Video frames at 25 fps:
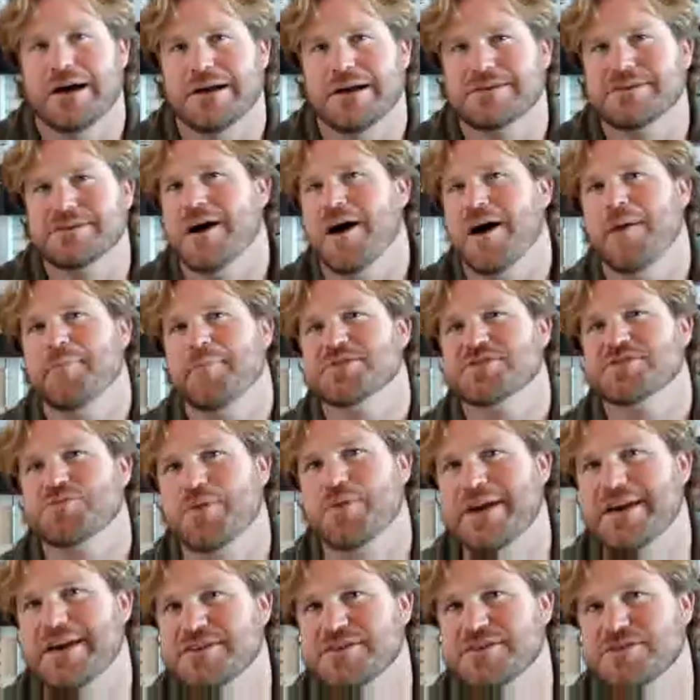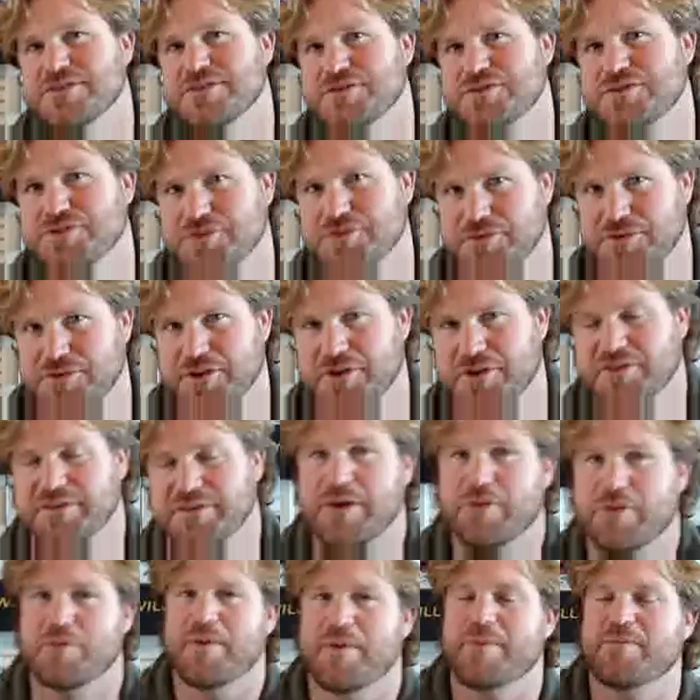a Thomas Wayne Jr.
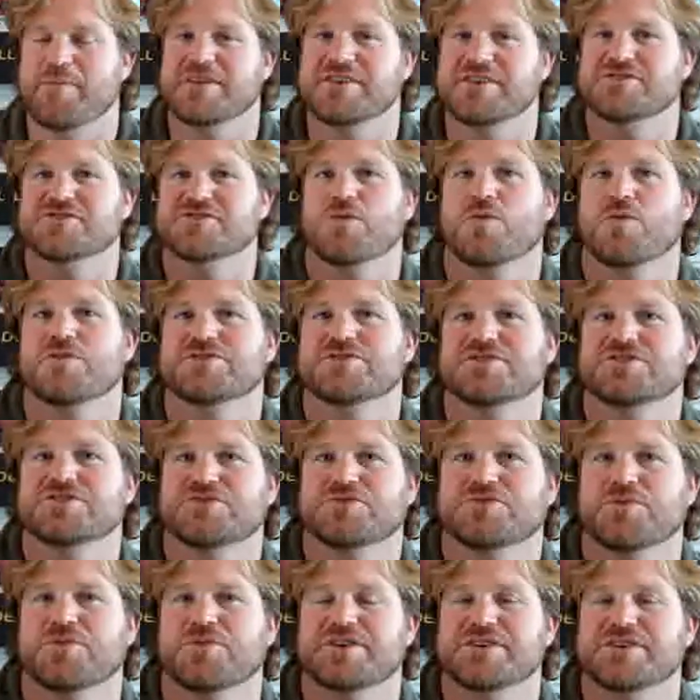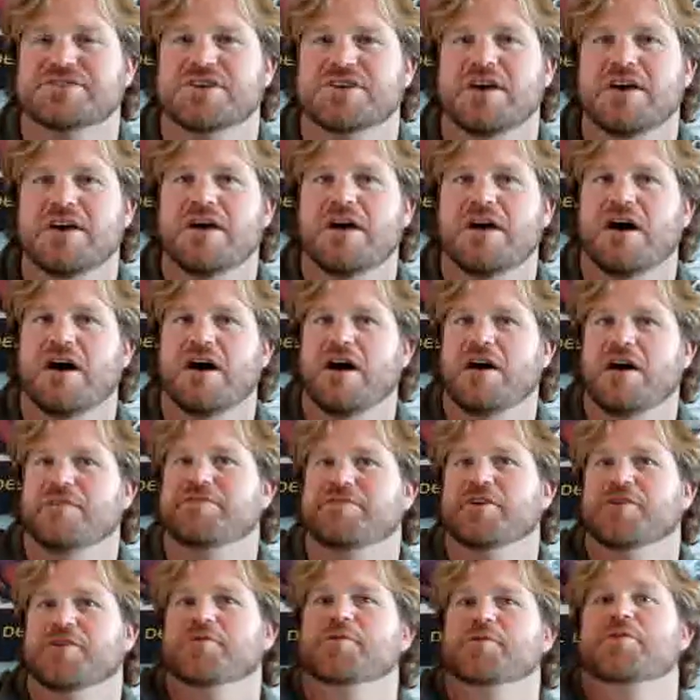Now remember, these are origin stories
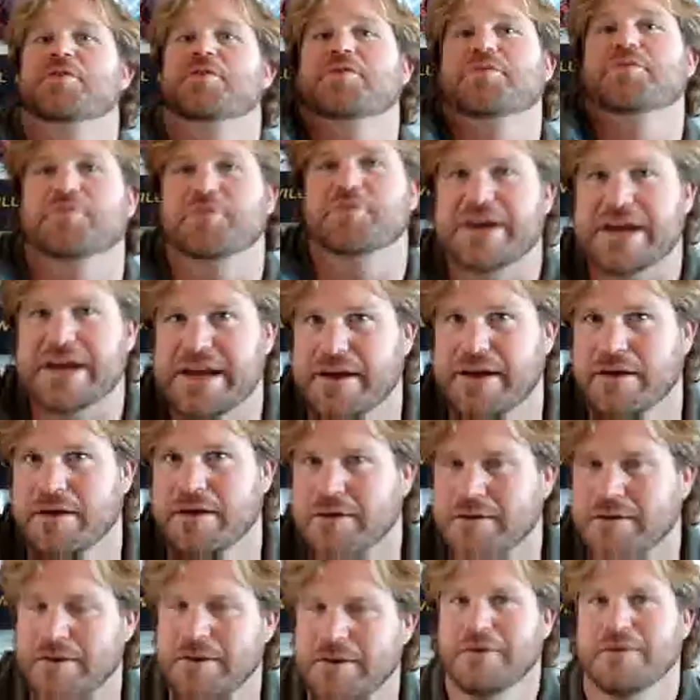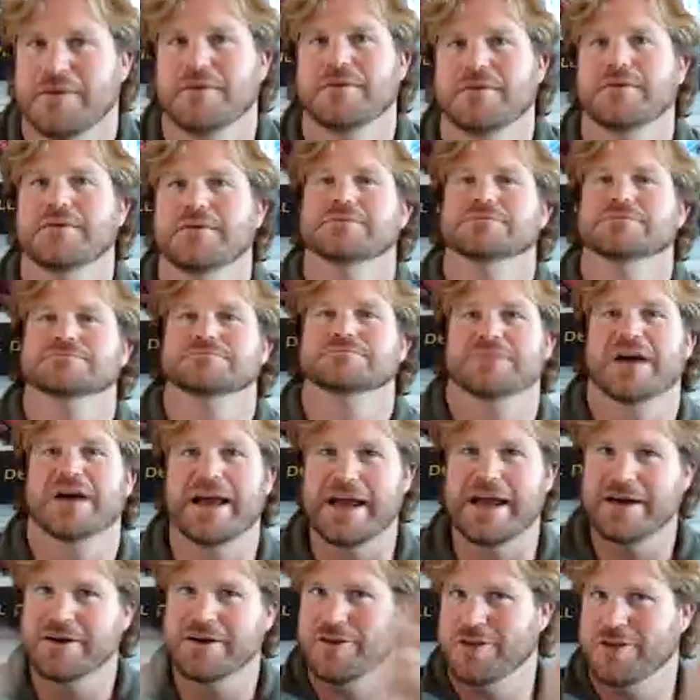of the Earth 3
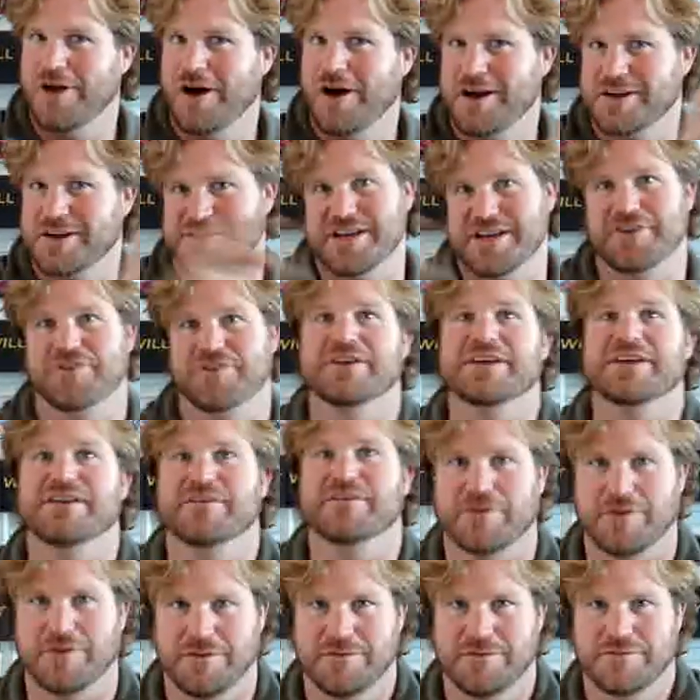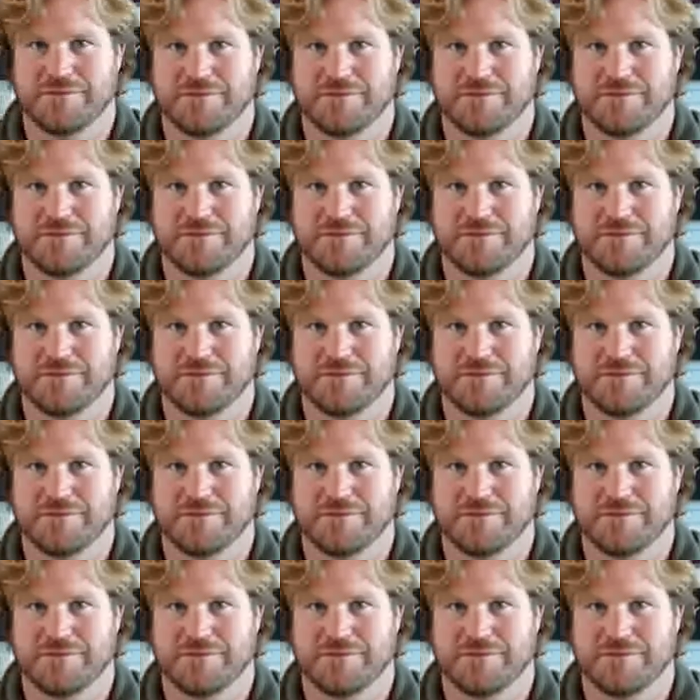analogs that are evil.